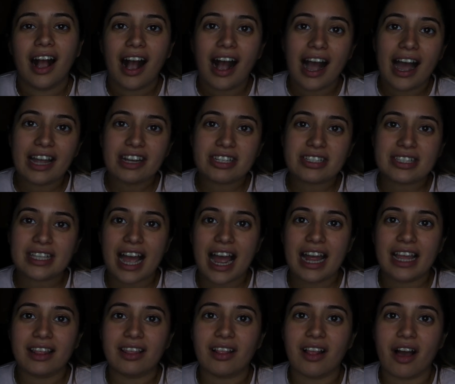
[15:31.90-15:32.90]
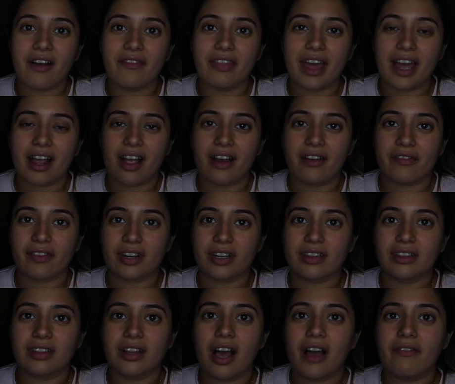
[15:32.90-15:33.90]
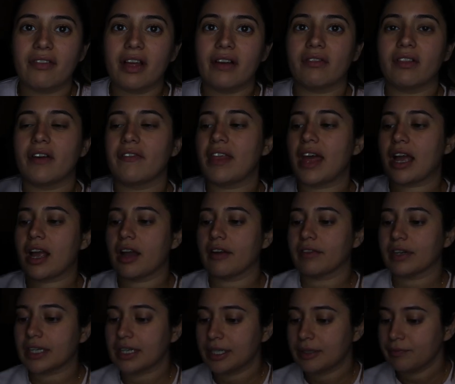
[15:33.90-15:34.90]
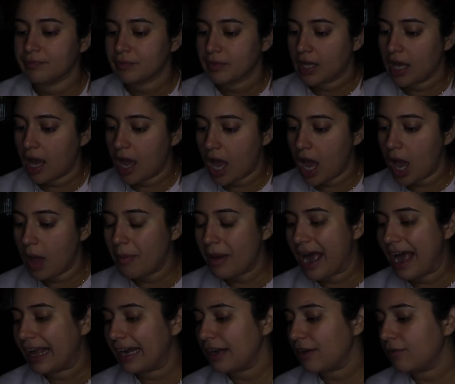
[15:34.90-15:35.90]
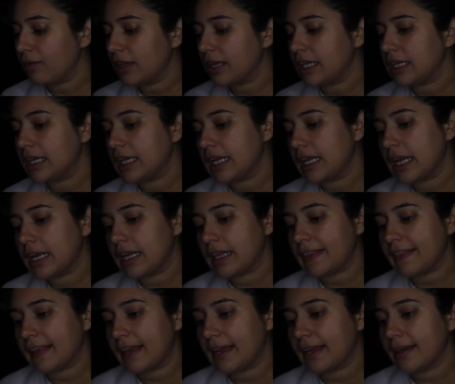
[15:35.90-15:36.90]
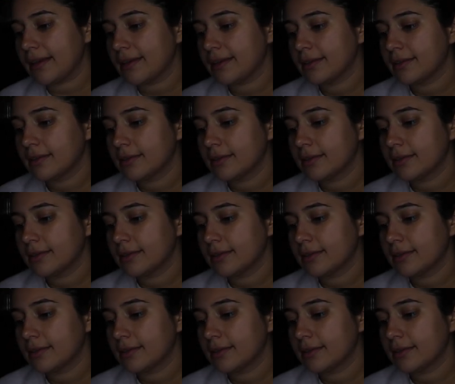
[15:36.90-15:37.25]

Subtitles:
I love that cover. Love that cover. I didn't really need anything.